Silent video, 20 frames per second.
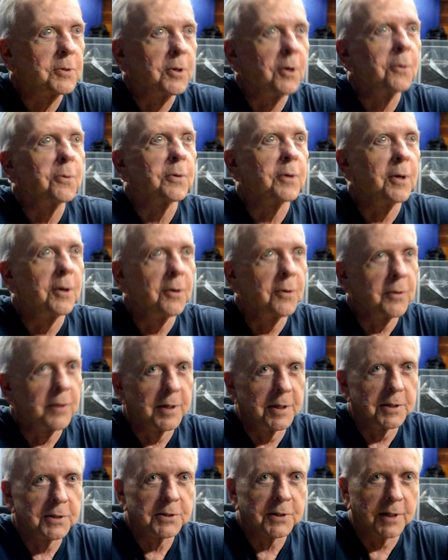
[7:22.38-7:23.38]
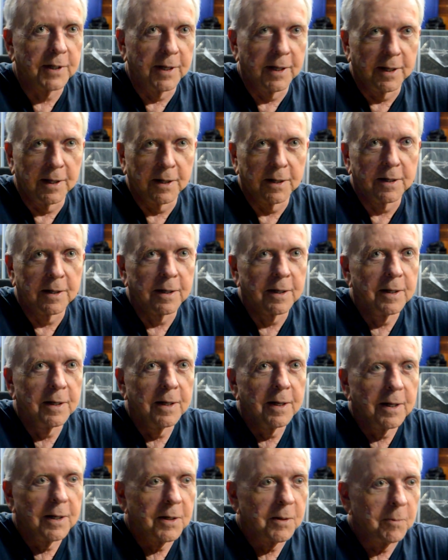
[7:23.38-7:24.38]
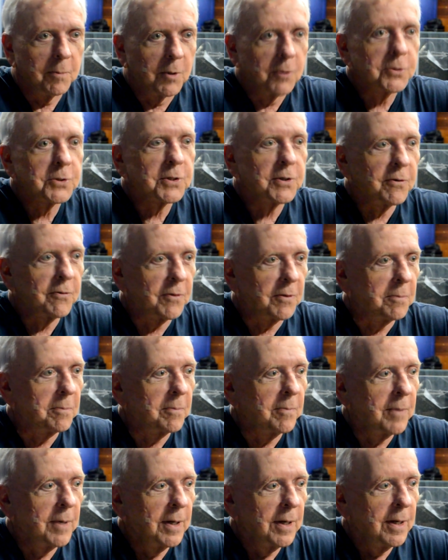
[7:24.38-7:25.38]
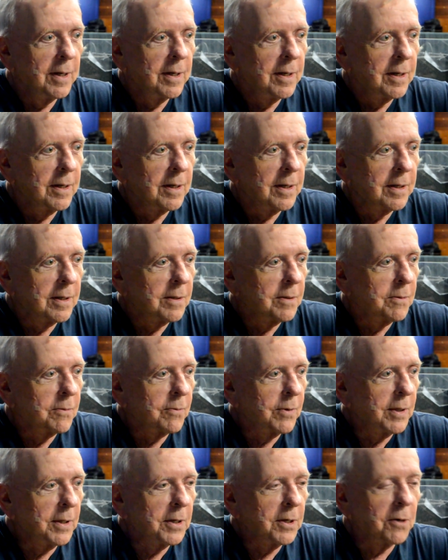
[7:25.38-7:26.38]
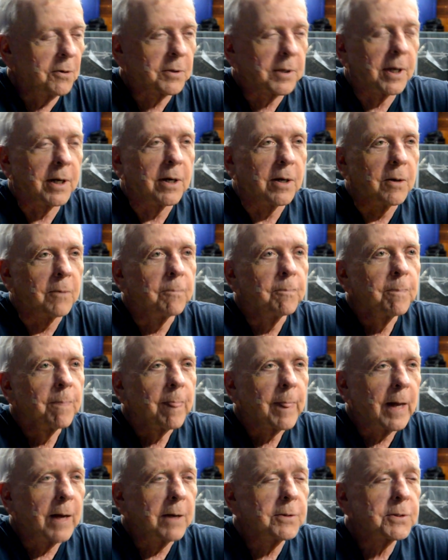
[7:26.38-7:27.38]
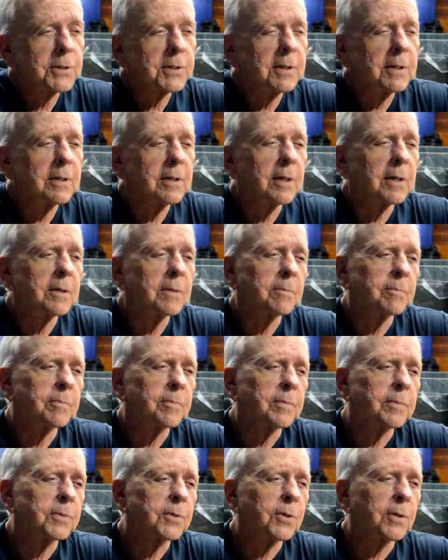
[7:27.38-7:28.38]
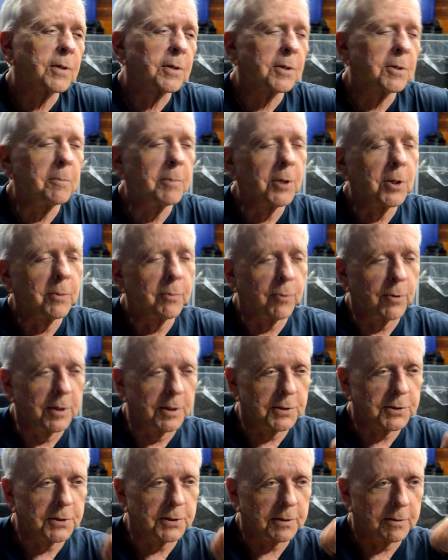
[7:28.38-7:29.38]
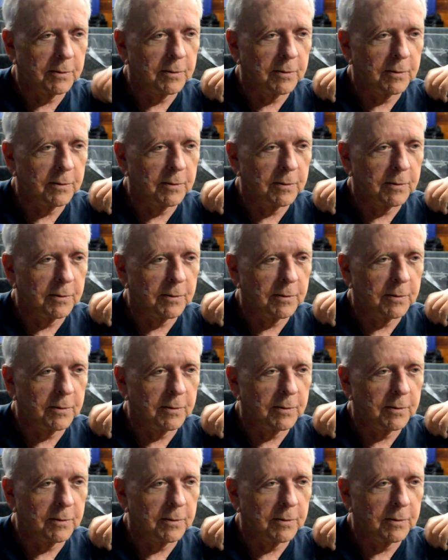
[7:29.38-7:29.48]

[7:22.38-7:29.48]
don't know this, and most of them really don't care. I was talking to Bill Prince